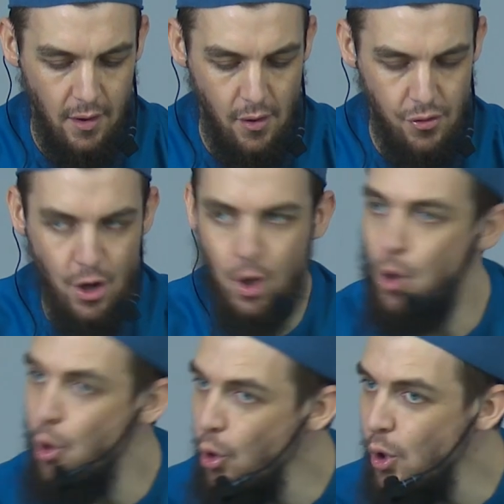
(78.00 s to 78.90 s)
The
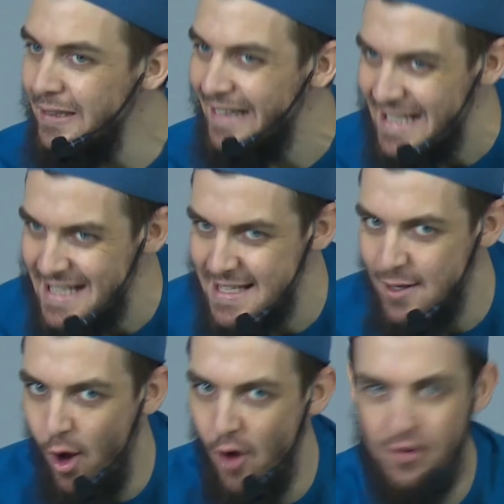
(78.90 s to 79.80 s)
coolness
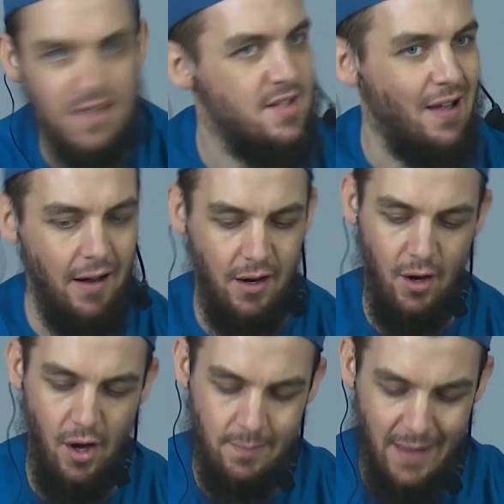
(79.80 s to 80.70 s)
of his tongue
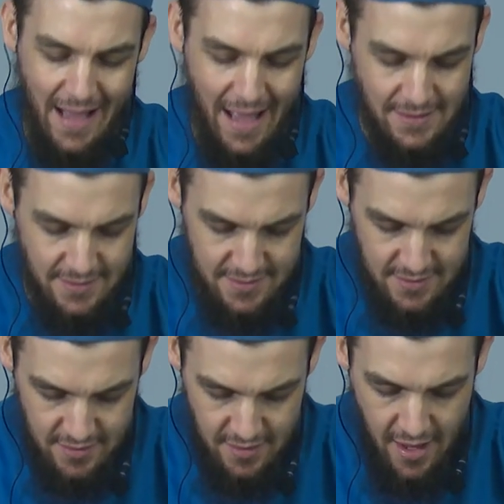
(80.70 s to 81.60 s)
on my hand.
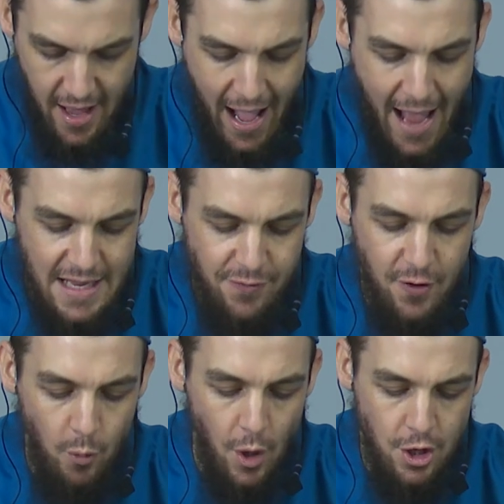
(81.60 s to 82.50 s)
And if
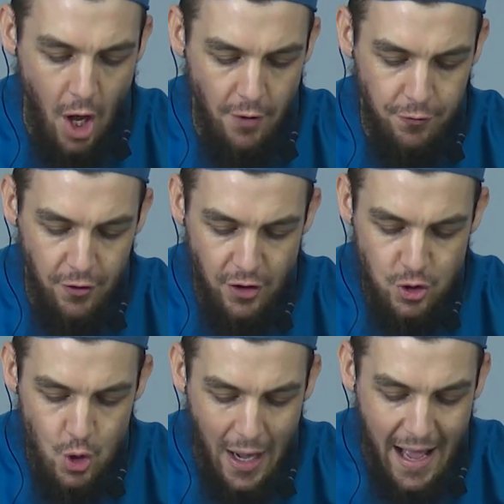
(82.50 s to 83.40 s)
it were not for the
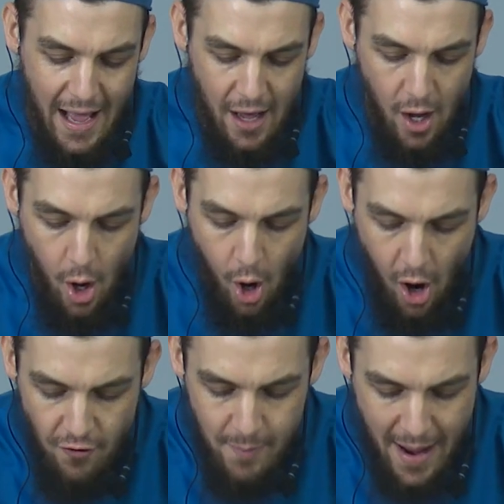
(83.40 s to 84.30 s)
dua
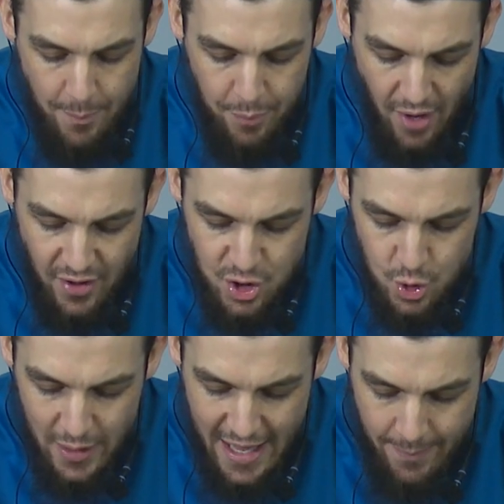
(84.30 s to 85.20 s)
of my brother
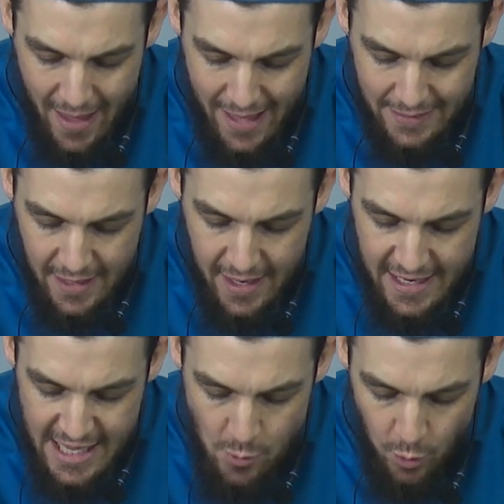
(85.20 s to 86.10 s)
Sulaiman,
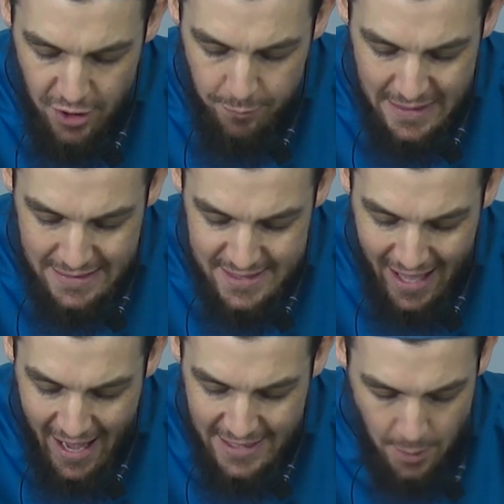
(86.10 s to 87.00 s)
he would have been
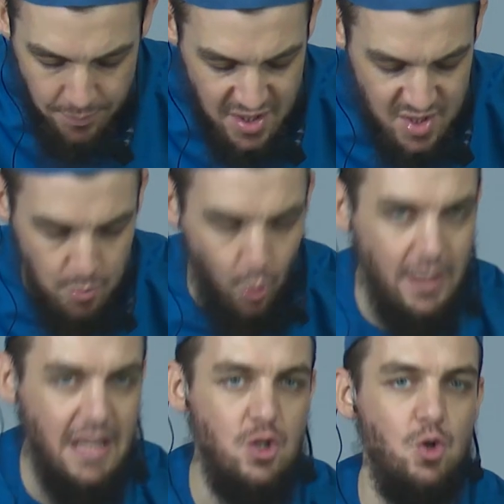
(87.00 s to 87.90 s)
tied up this
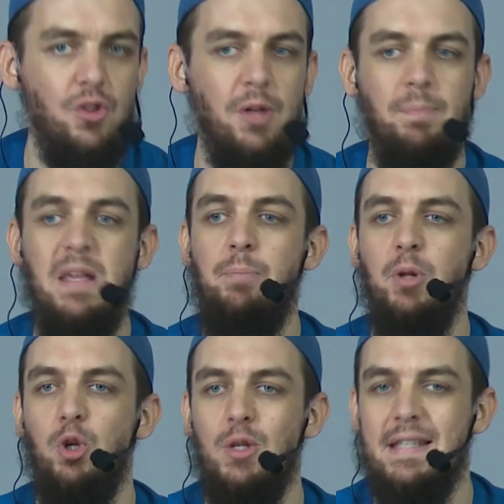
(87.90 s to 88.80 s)
morning so the people
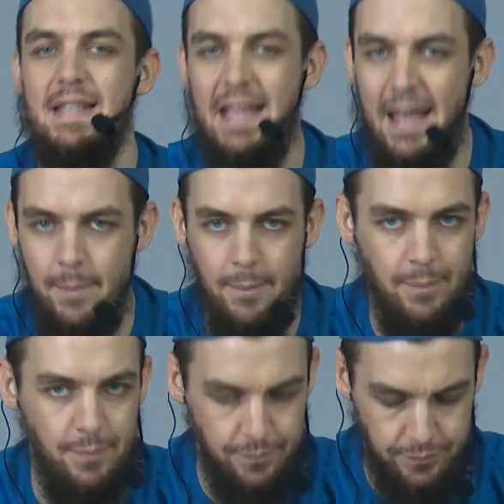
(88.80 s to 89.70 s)
could see him.
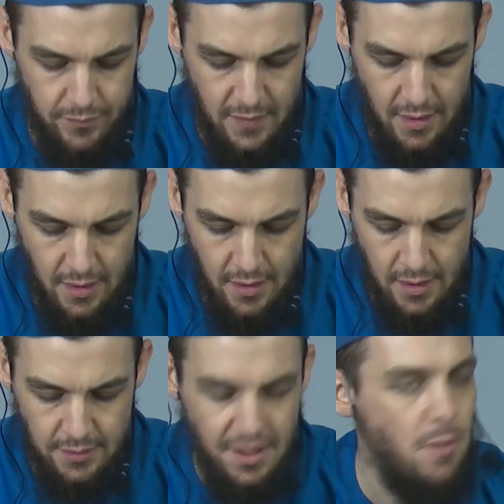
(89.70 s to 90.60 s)

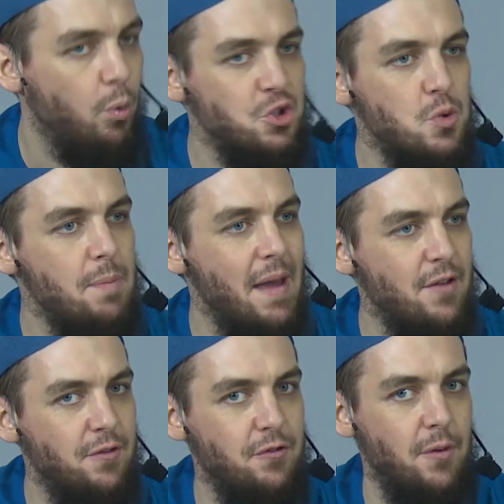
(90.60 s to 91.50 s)
What do we
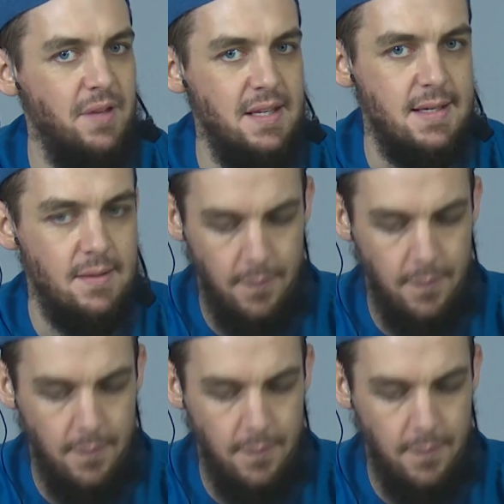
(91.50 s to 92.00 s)
benefit from this?